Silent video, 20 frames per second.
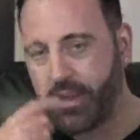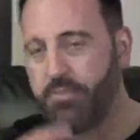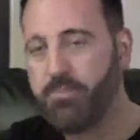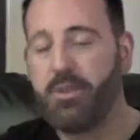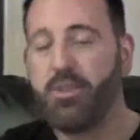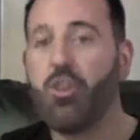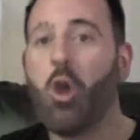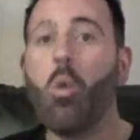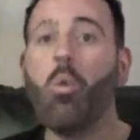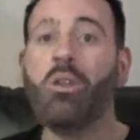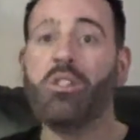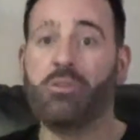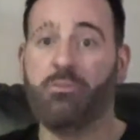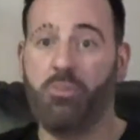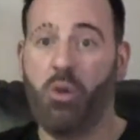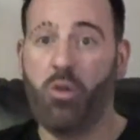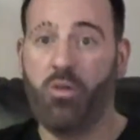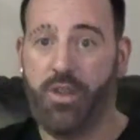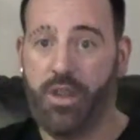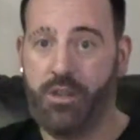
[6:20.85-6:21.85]
But no one's
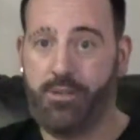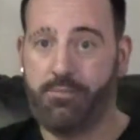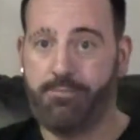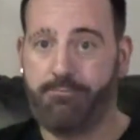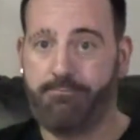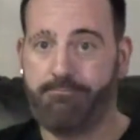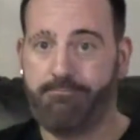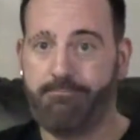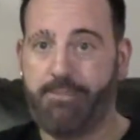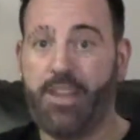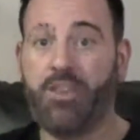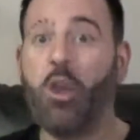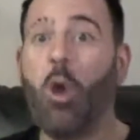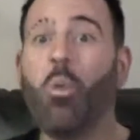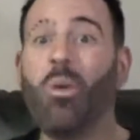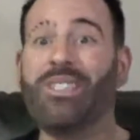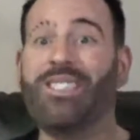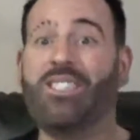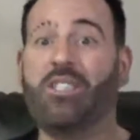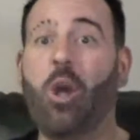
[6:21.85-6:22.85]
moving and no
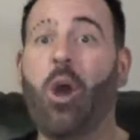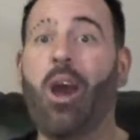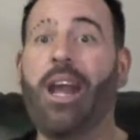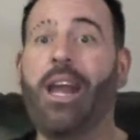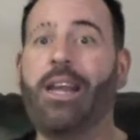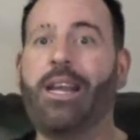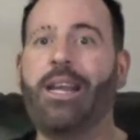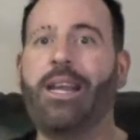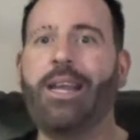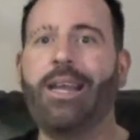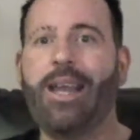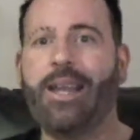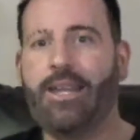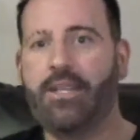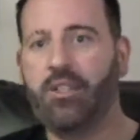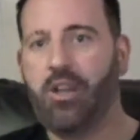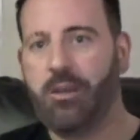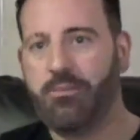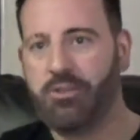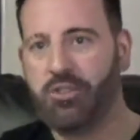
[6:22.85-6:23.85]
one's dying
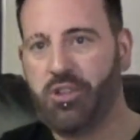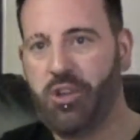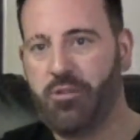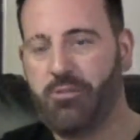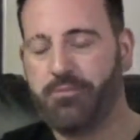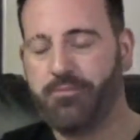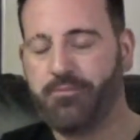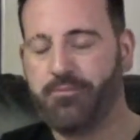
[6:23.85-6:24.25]
anytime soon.